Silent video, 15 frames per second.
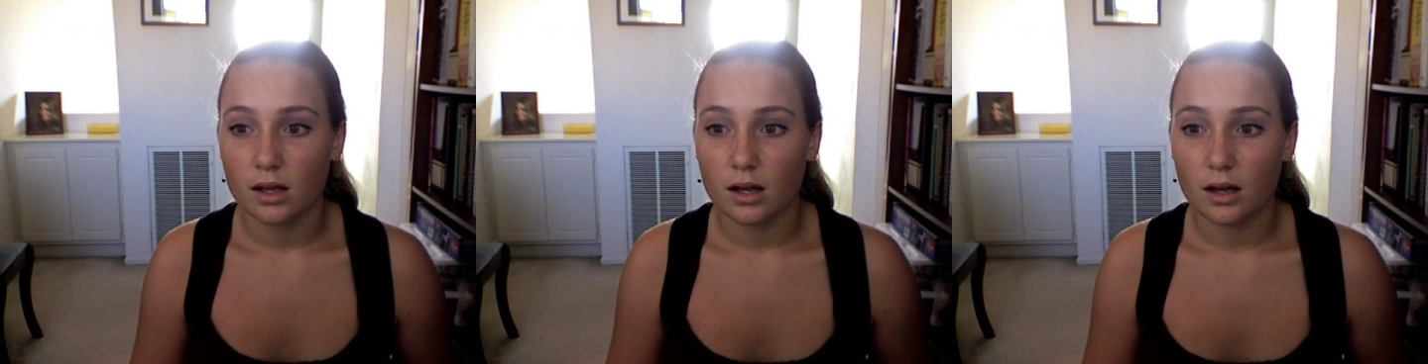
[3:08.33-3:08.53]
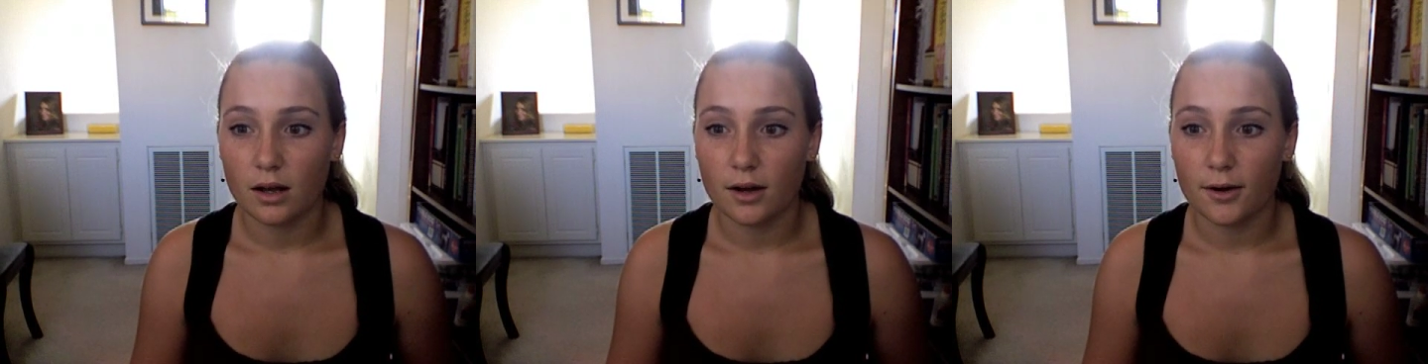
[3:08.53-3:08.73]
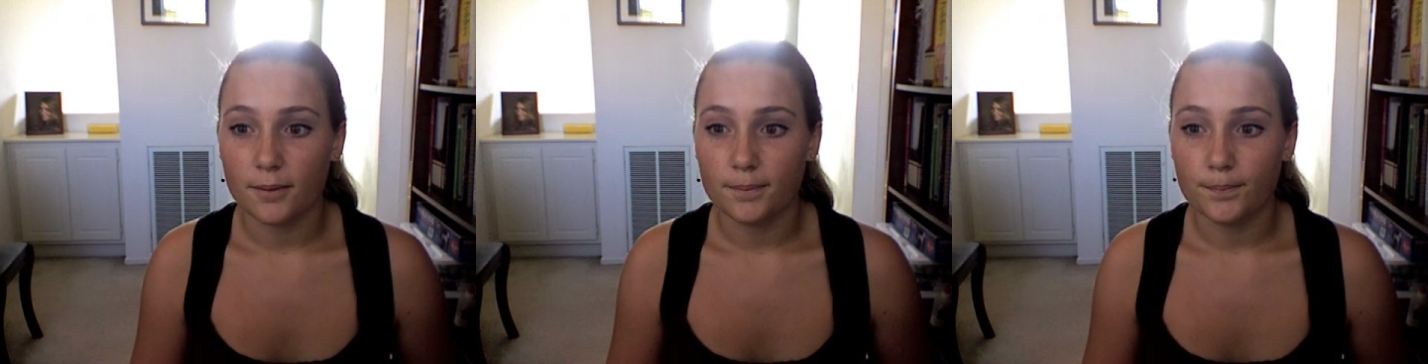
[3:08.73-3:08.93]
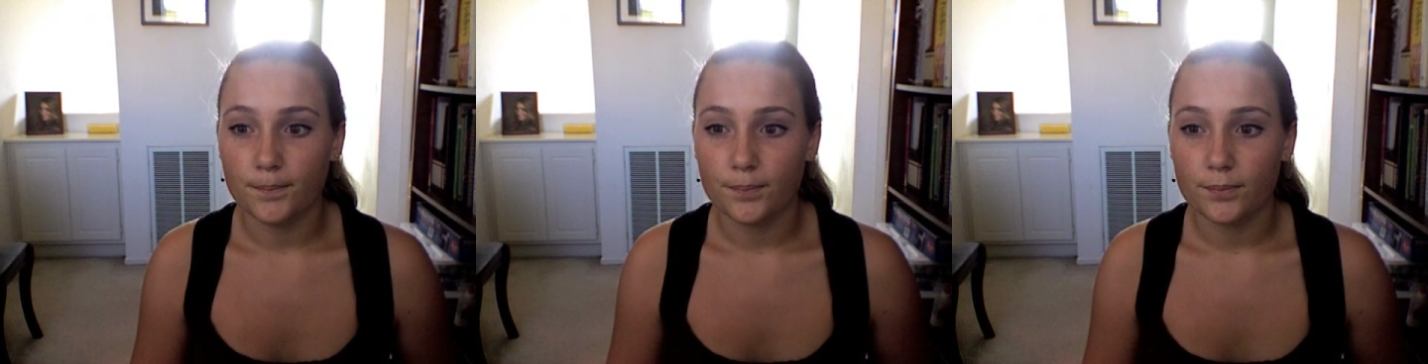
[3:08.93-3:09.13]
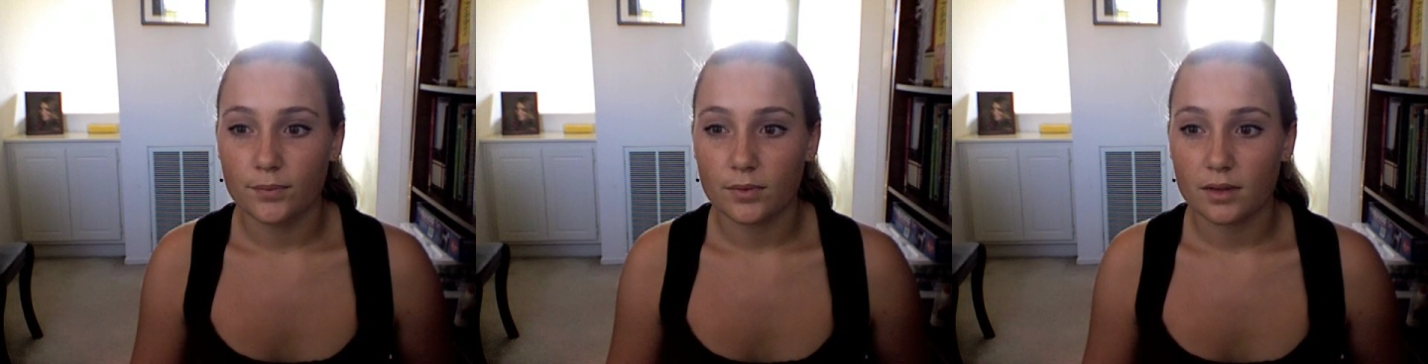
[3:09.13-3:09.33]
um,
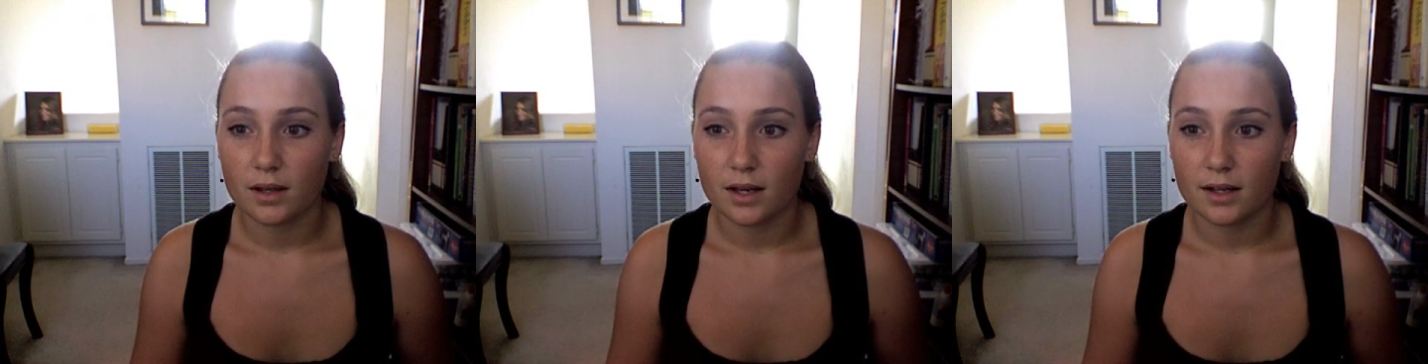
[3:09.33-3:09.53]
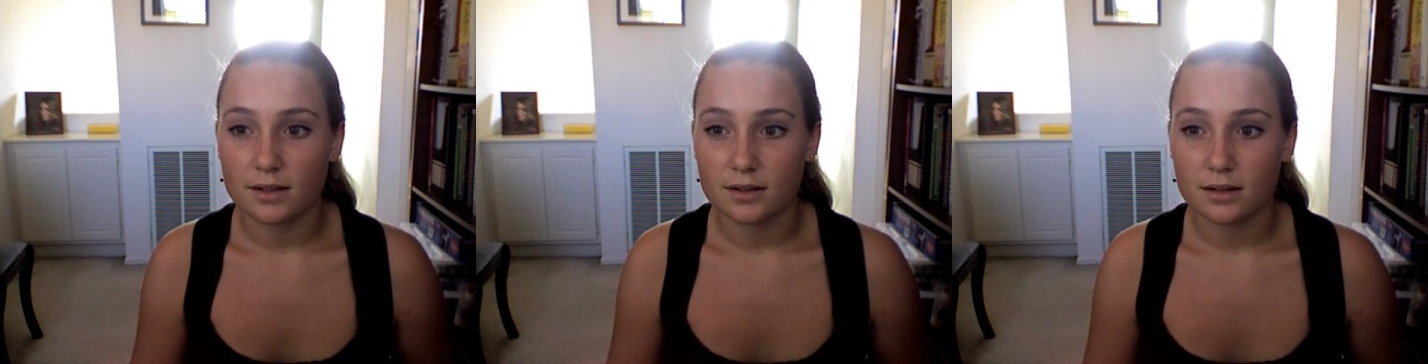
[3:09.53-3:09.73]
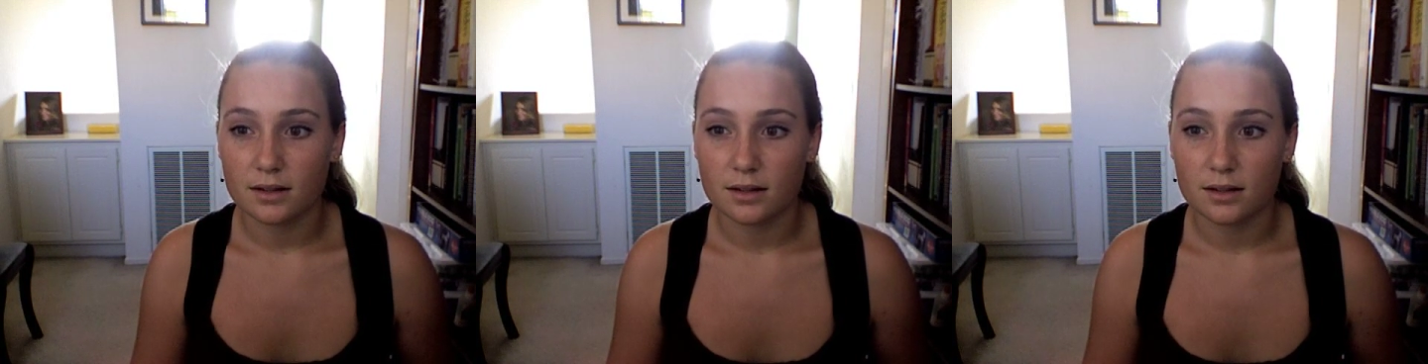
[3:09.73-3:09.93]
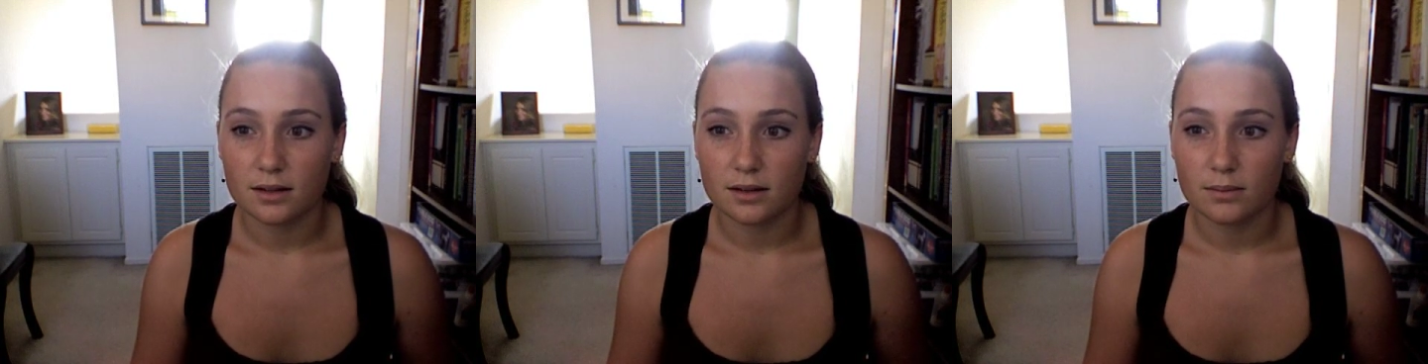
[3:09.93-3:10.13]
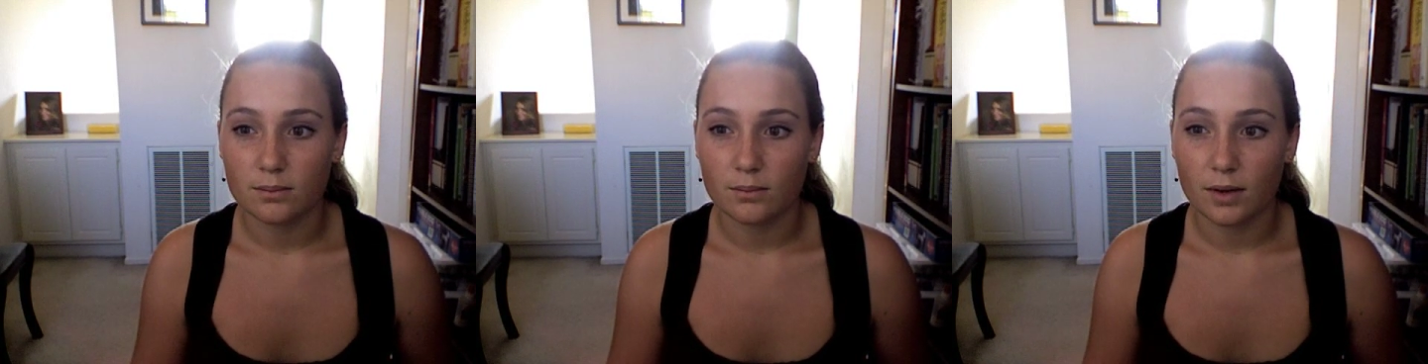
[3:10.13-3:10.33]
I,
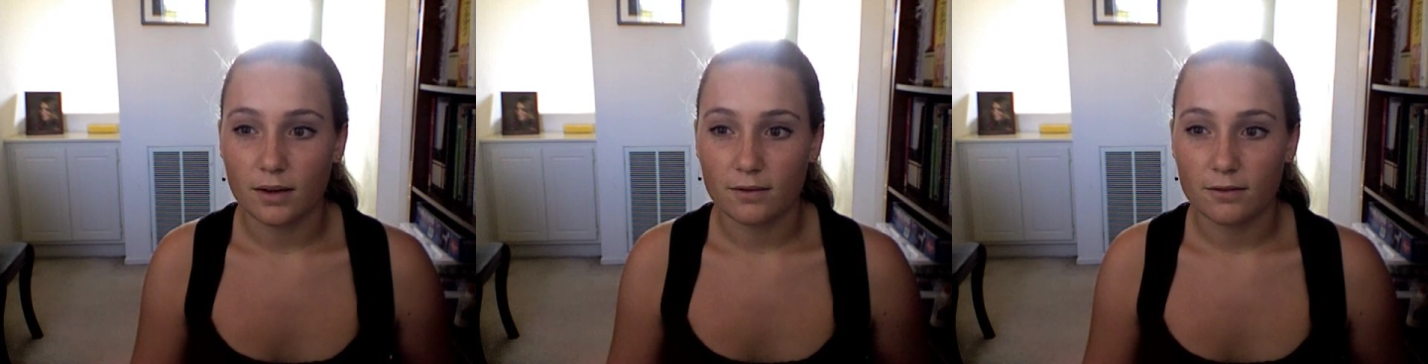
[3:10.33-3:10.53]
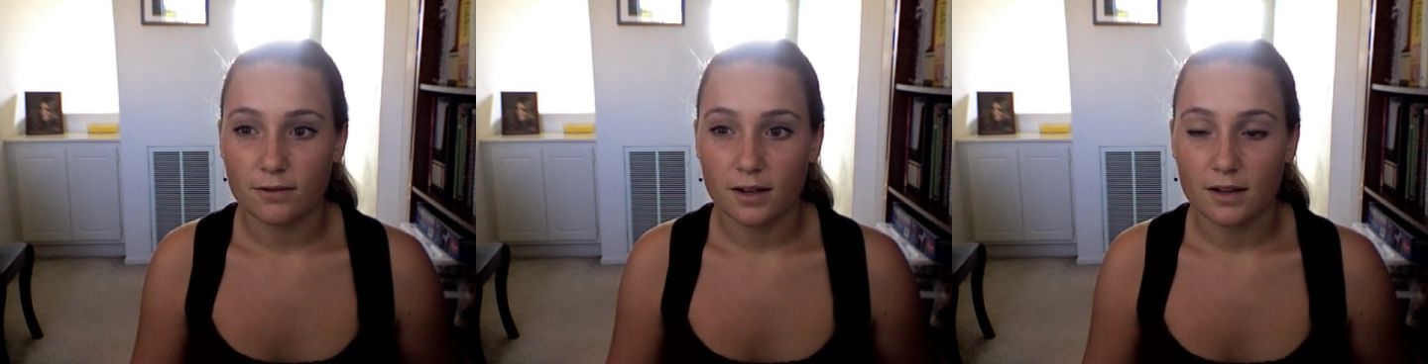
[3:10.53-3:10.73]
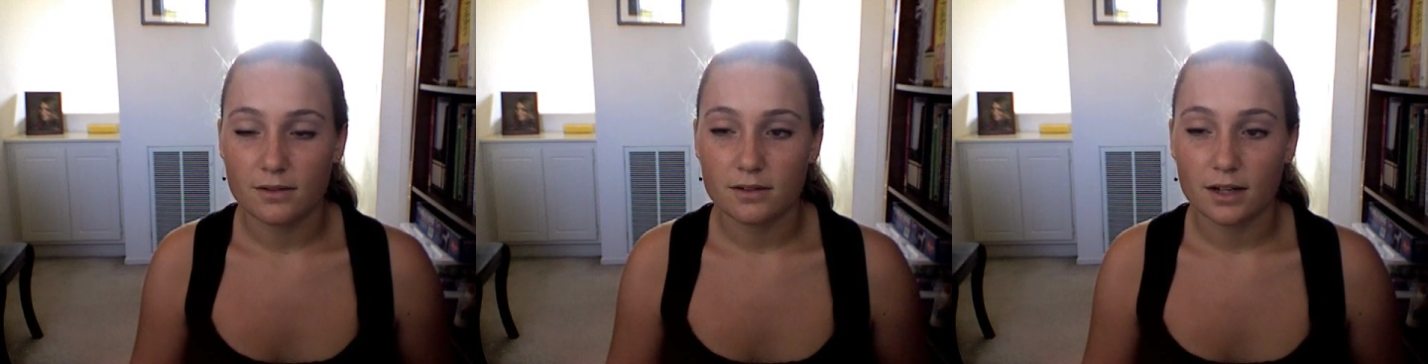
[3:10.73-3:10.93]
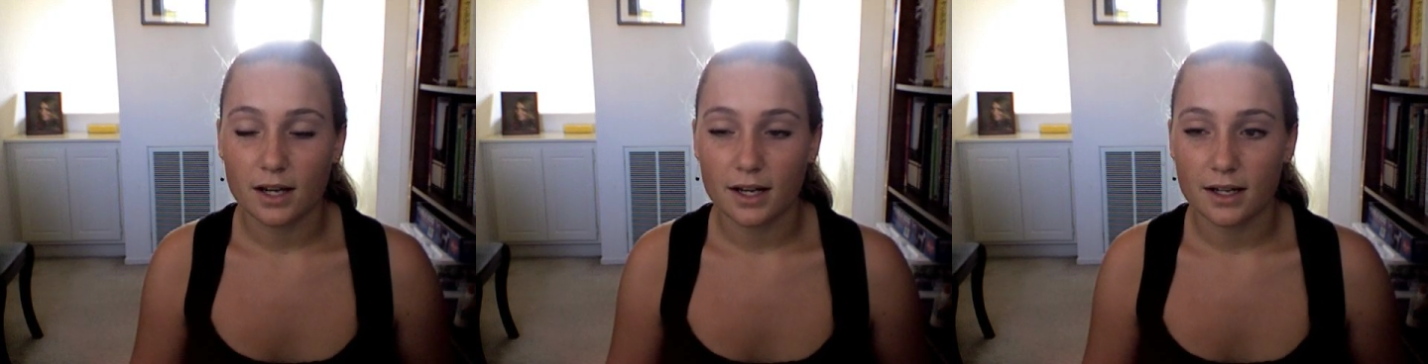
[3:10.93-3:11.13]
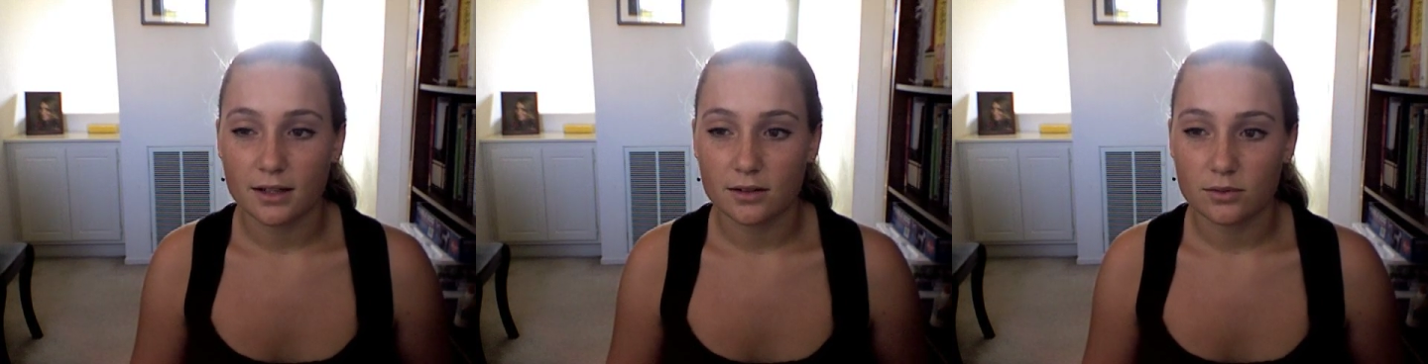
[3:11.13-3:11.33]
my favorite
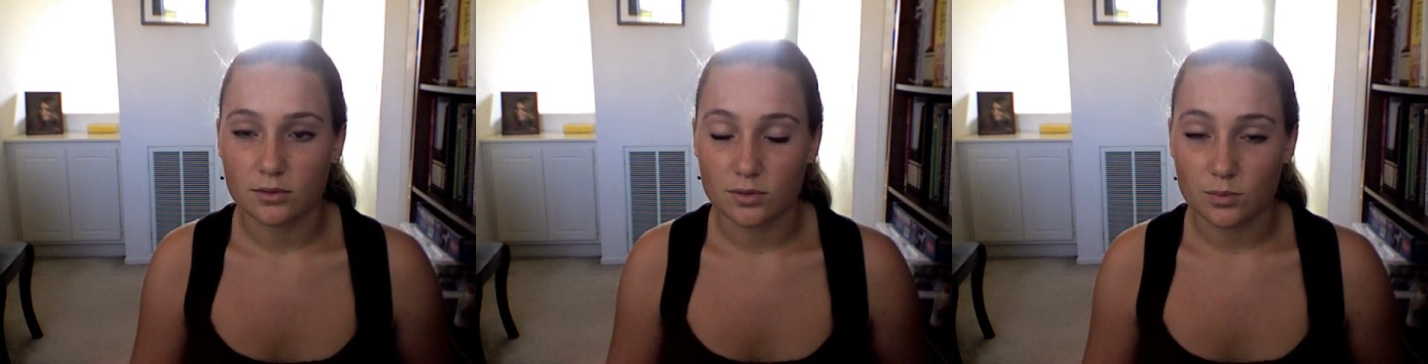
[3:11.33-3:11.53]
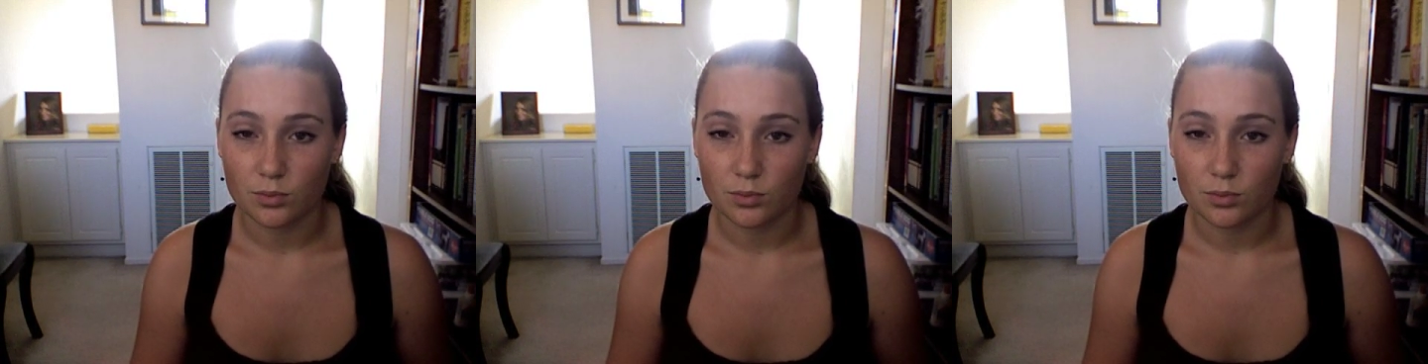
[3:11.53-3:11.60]
act was